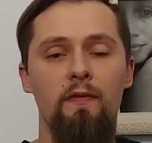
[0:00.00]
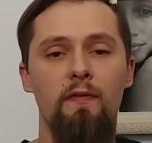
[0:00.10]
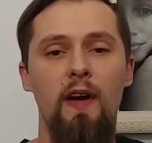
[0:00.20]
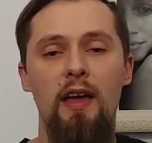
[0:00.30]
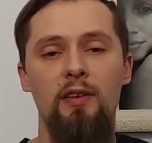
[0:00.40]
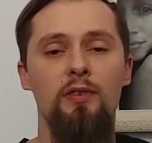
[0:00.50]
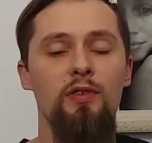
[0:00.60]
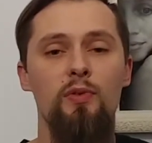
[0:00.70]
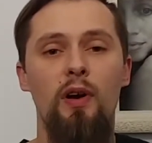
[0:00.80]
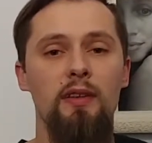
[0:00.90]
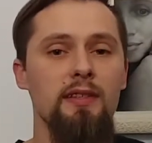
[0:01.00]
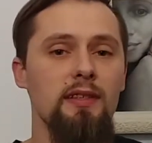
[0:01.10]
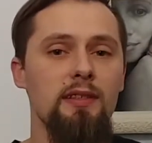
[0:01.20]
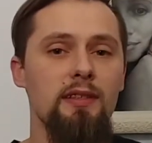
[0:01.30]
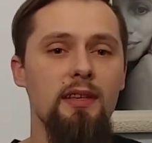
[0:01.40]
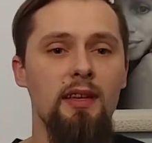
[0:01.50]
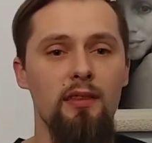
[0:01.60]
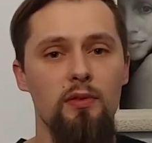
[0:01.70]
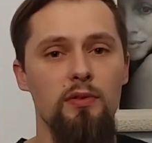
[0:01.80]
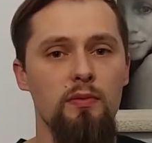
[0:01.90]
finer nuances in
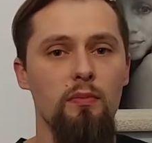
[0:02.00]
those